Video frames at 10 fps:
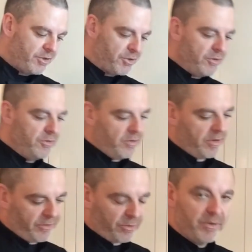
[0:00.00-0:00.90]
2
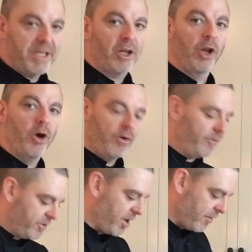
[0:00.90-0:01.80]
or 3
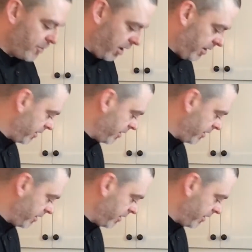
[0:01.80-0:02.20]
cloves of garlic.